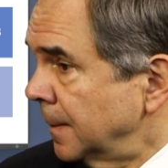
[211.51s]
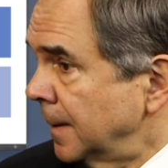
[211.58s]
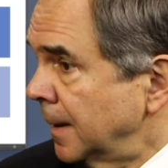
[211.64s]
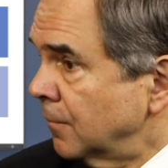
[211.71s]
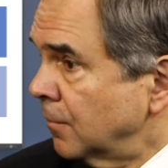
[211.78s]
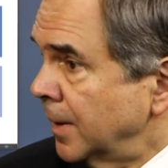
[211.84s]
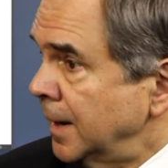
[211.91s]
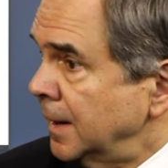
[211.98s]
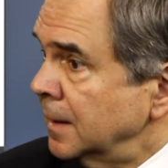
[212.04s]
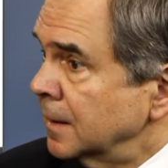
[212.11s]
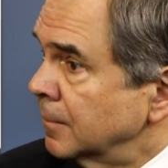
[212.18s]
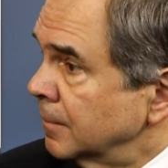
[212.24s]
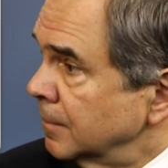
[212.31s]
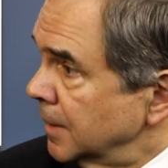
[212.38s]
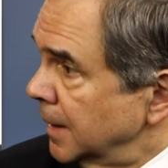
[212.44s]
and then
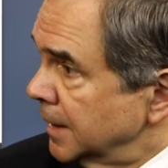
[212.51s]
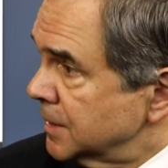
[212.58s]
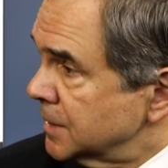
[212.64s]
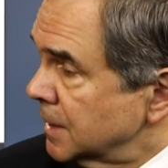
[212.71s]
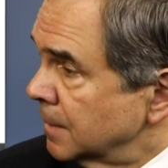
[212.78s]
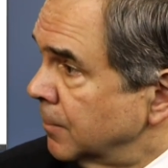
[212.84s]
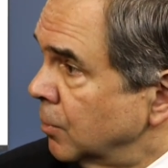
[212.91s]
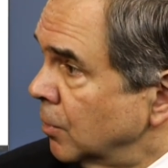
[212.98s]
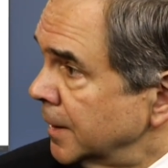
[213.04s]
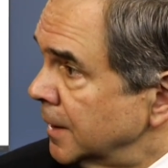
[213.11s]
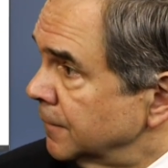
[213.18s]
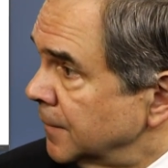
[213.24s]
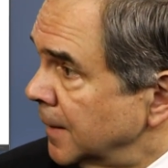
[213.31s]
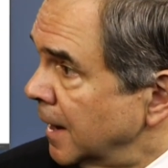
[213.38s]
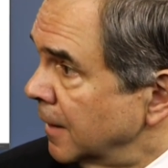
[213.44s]
radium at some point
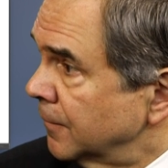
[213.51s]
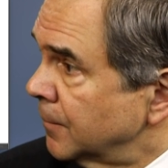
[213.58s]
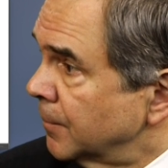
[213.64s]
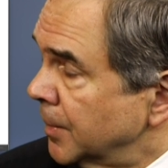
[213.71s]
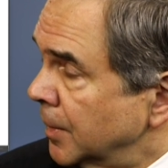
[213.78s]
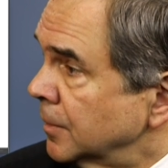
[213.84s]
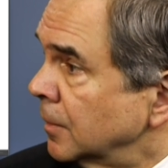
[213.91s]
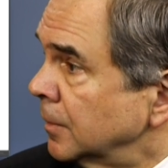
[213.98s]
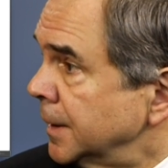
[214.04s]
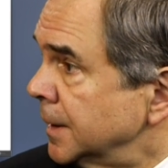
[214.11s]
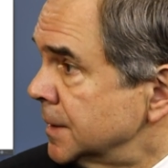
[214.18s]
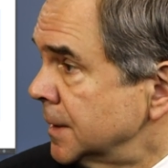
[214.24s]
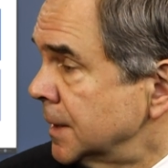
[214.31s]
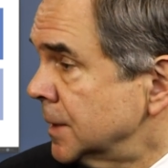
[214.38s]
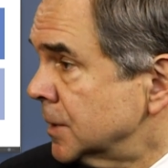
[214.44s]
if they have bone-only
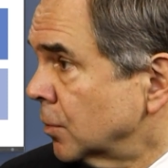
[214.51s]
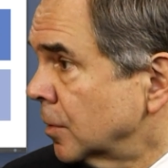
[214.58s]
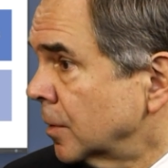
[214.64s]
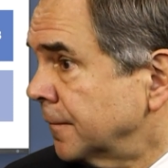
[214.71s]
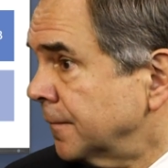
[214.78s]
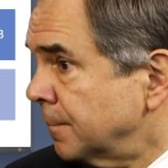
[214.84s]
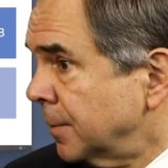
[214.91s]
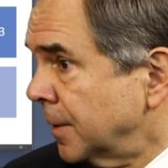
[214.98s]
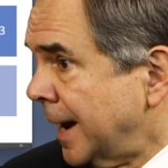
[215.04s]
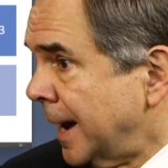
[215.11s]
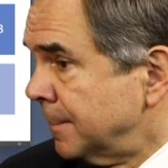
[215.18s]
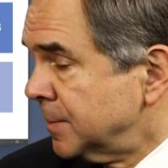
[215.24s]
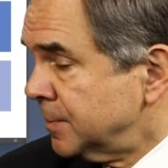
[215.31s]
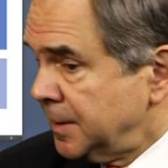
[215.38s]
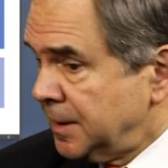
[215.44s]
disease, or if
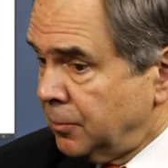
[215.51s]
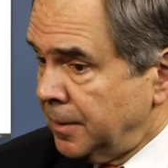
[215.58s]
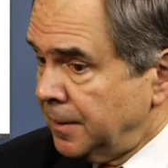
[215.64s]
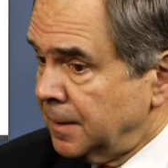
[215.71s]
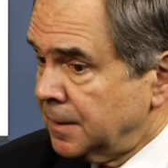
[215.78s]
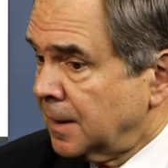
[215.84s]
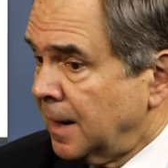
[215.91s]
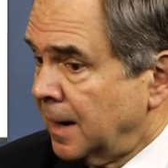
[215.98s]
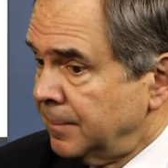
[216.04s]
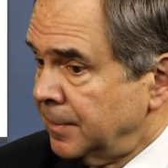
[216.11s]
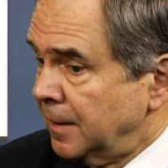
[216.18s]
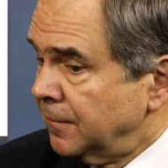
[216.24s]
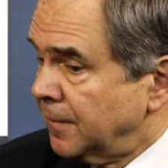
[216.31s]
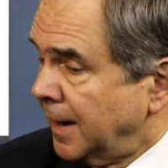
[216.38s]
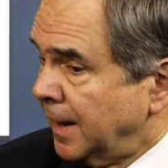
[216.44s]
perhaps between the time
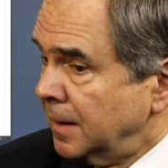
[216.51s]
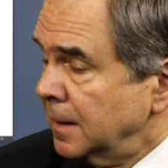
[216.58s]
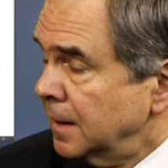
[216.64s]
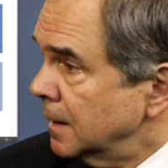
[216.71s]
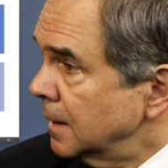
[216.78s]
they've had